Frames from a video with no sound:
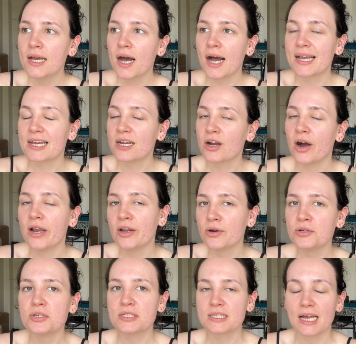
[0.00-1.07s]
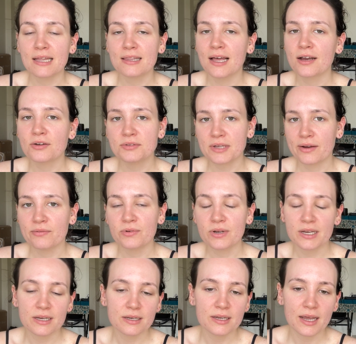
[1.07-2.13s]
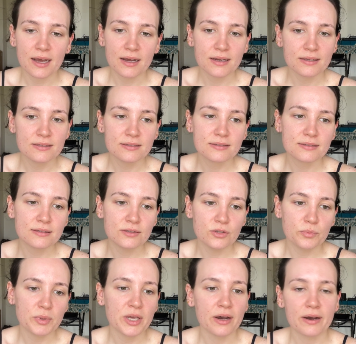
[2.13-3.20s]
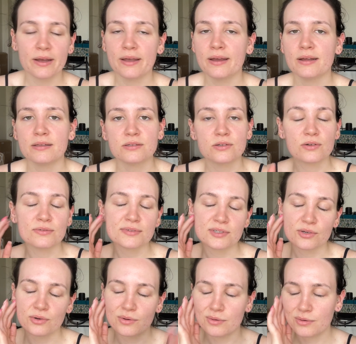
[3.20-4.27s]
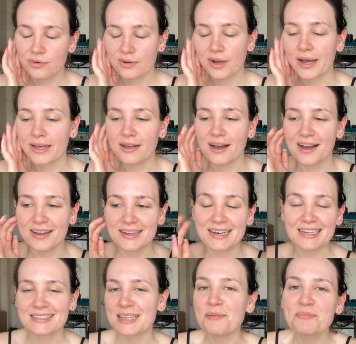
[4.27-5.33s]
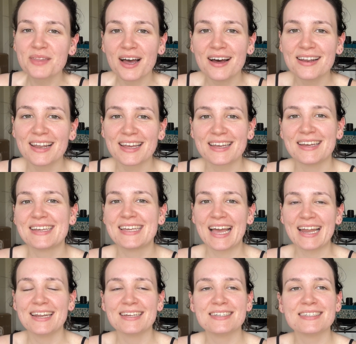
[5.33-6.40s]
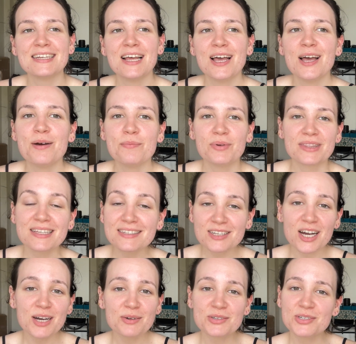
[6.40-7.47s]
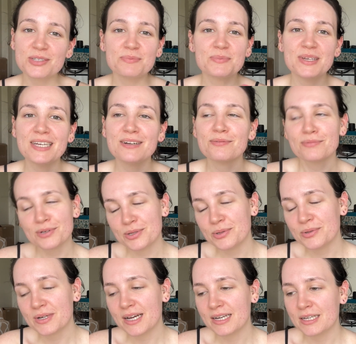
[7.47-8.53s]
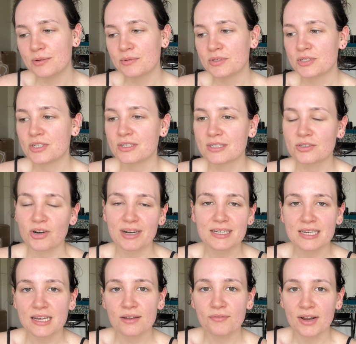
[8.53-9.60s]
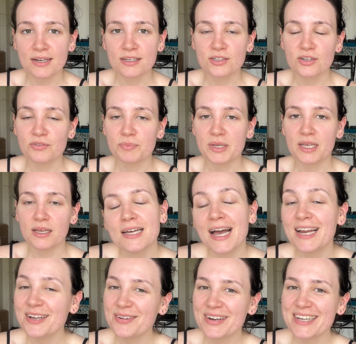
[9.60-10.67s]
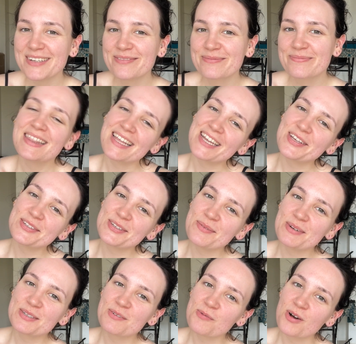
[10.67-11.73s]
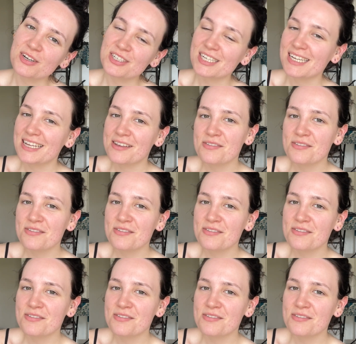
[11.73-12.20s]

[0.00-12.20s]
I can kind of understand that because everyone in India has UPI and stuff, so I can accept that, like I get it. But this guy was just being rude, and he was just trying to take advantage of me. Anyway, thank you so much for watching.